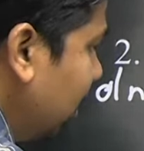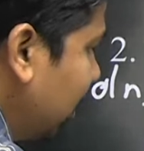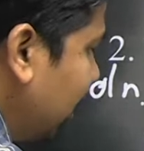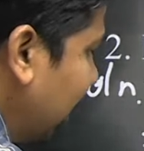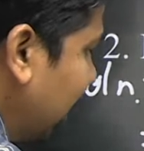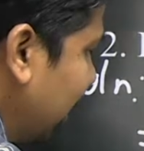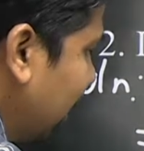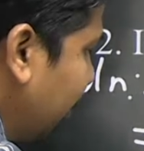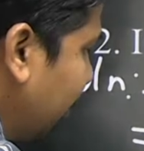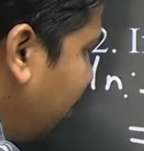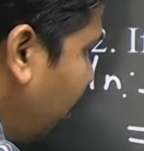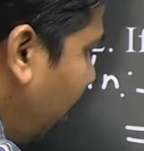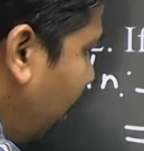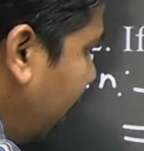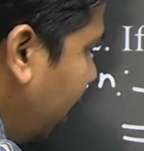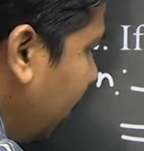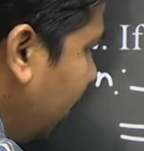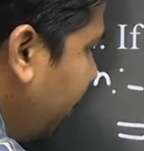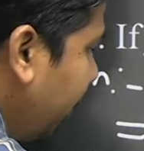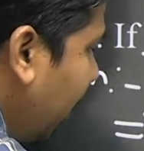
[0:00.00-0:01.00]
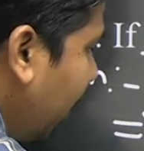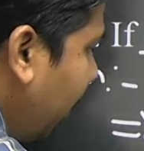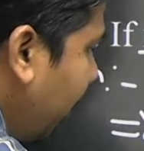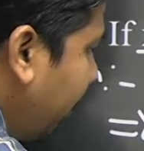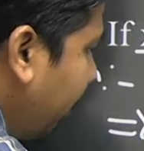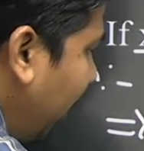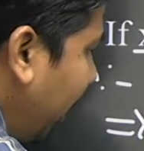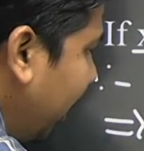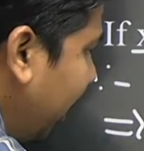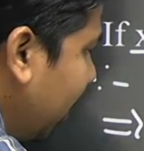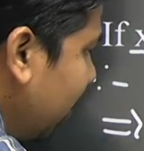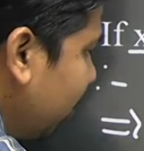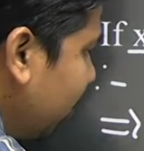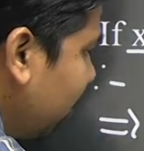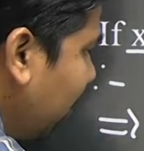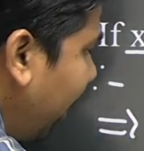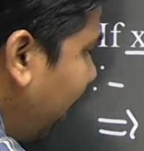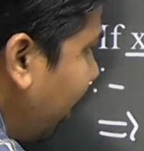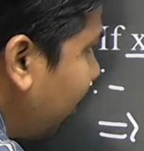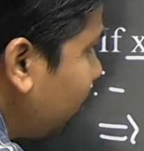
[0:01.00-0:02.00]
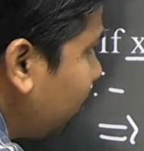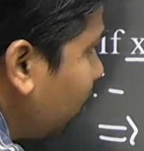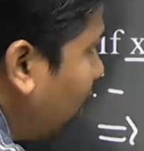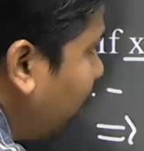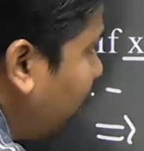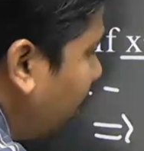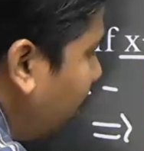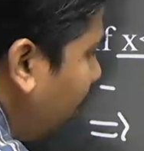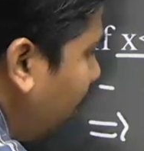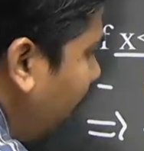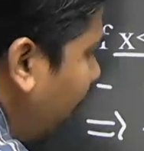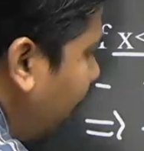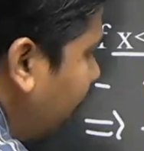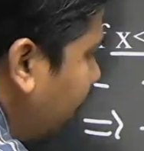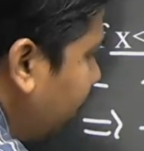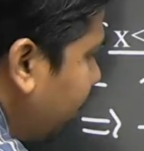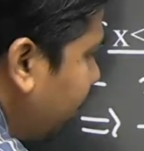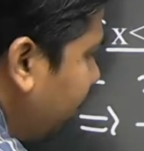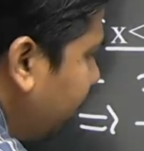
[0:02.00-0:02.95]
then the point minus x comma y